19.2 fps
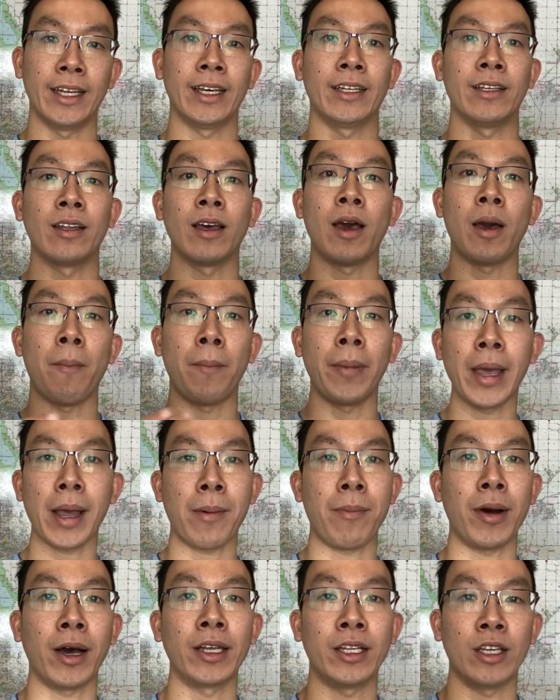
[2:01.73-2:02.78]
then
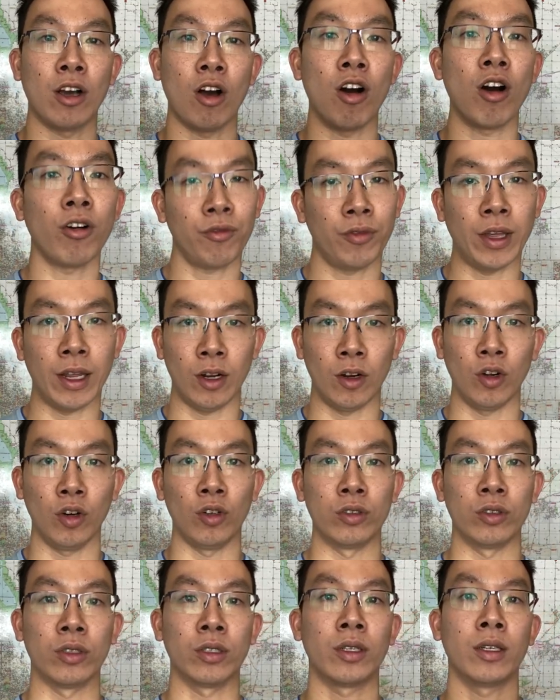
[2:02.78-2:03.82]
make money off that
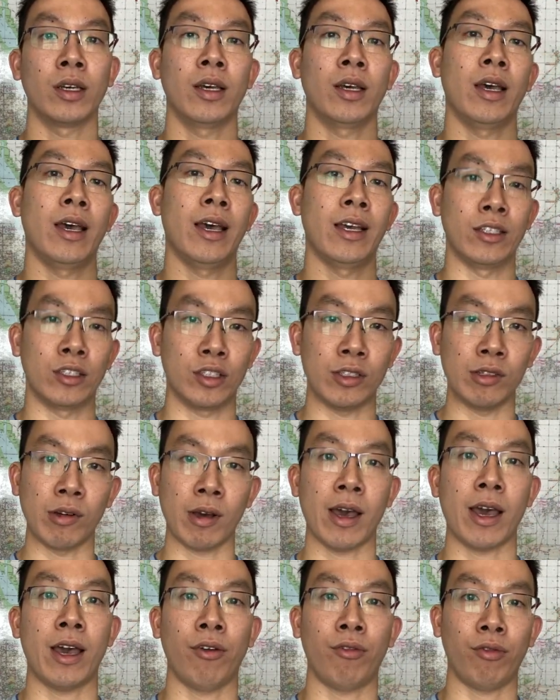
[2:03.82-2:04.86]
loan and still
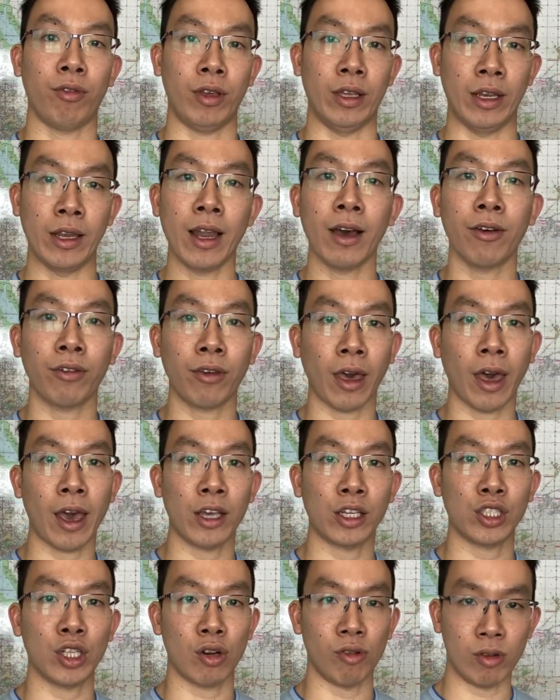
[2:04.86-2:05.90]
have enough
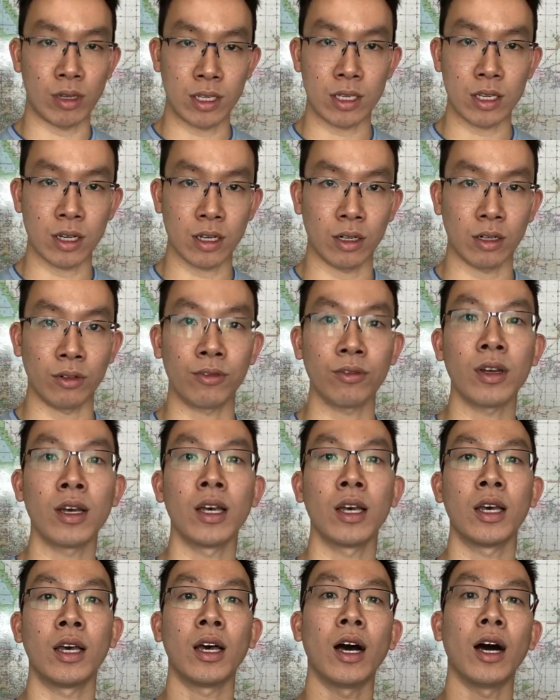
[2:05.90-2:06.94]
cash reserve
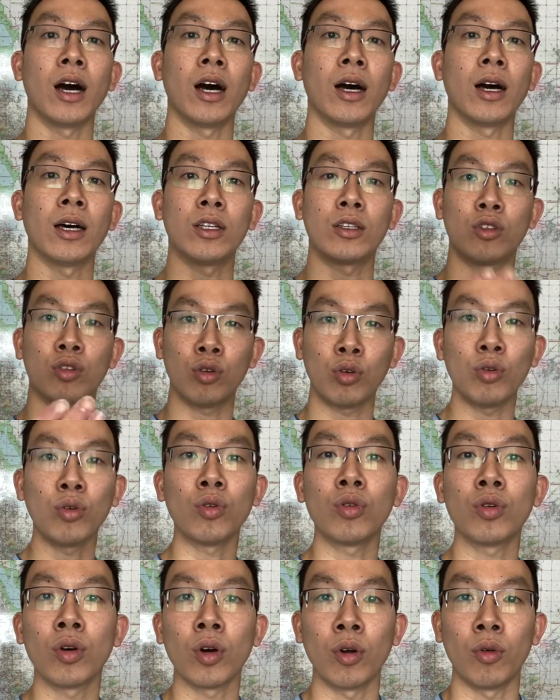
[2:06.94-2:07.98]

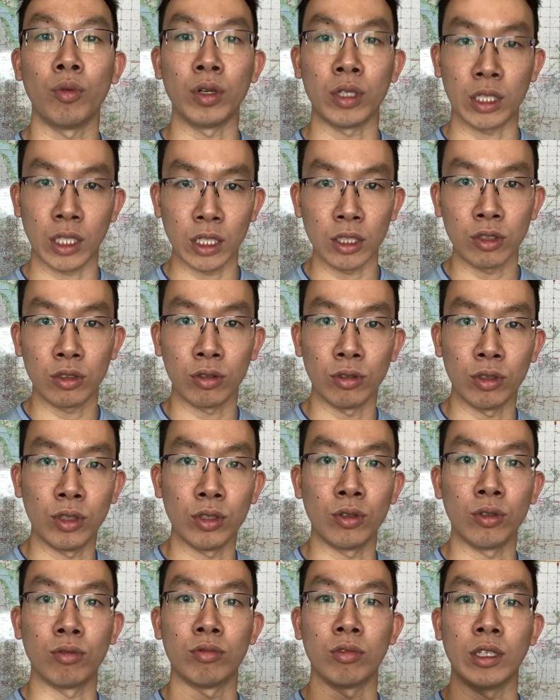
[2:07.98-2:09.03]
to return to
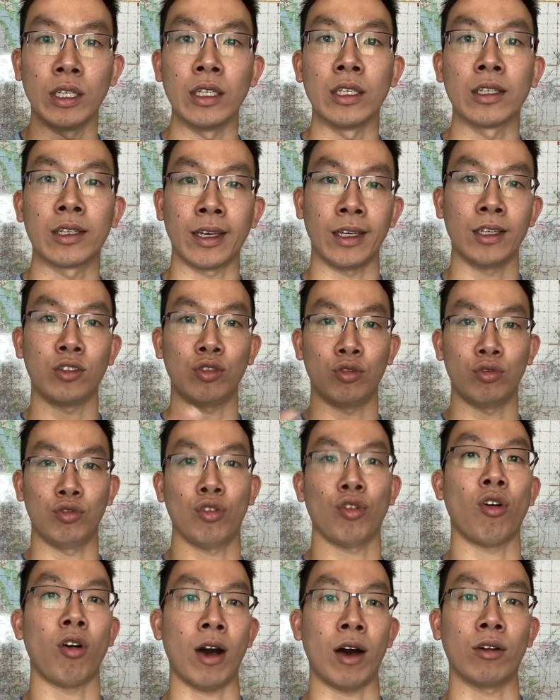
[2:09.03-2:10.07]
you in case you
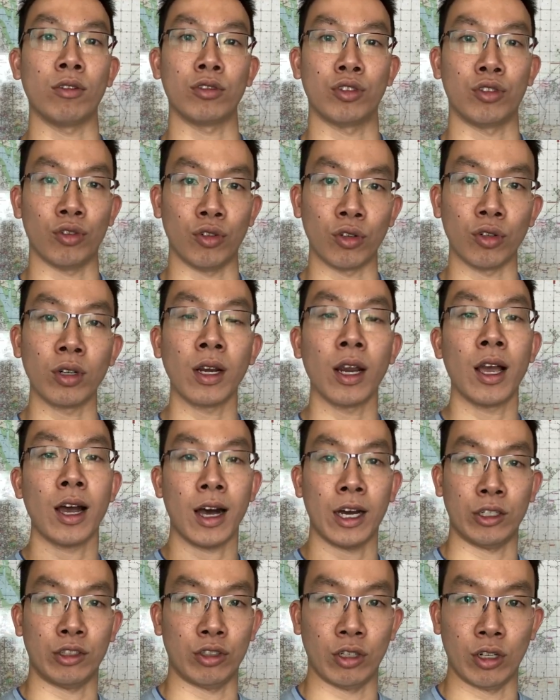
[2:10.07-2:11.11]
draw out your
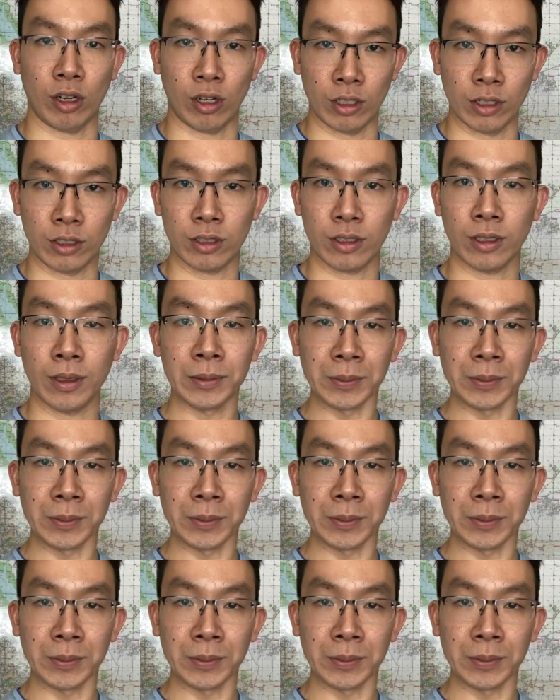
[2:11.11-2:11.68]
$100.